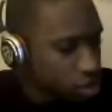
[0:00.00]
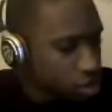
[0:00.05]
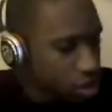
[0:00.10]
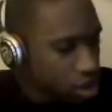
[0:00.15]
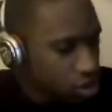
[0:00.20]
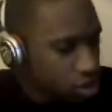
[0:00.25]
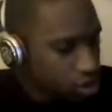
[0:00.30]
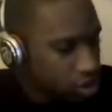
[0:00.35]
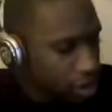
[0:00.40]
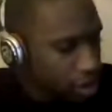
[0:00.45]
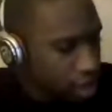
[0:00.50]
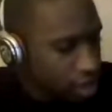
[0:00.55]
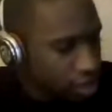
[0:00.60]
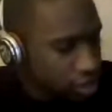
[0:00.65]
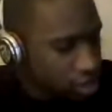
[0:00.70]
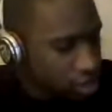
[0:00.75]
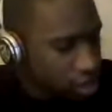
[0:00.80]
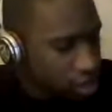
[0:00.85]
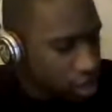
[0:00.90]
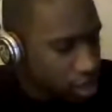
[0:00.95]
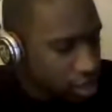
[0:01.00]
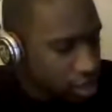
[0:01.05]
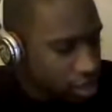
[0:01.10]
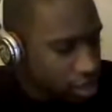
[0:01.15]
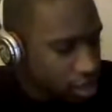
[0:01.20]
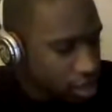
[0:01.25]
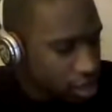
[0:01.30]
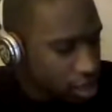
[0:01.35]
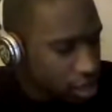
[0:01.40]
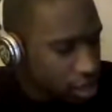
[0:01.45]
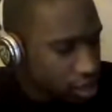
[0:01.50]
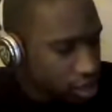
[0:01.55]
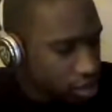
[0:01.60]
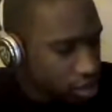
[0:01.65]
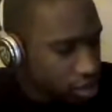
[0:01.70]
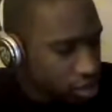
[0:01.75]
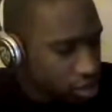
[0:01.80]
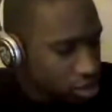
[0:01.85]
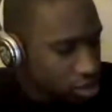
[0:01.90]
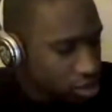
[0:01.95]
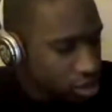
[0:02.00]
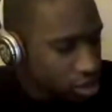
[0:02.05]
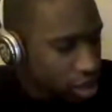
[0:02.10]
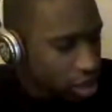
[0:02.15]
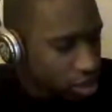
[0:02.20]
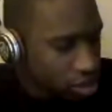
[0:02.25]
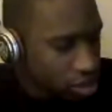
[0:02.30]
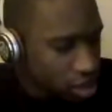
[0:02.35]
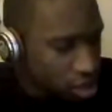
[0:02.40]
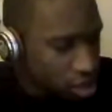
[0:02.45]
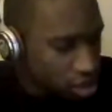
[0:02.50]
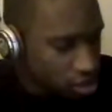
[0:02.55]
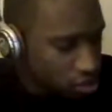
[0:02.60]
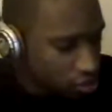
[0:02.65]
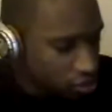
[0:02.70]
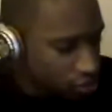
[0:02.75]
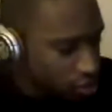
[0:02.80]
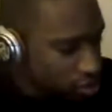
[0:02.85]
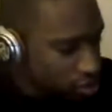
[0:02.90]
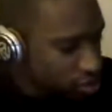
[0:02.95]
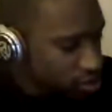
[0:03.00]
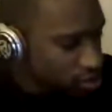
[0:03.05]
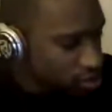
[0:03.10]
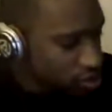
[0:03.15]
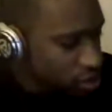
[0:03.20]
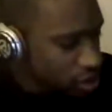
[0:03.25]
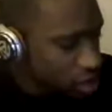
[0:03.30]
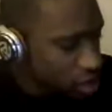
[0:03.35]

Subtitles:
with the color hashtag and hashtag victory,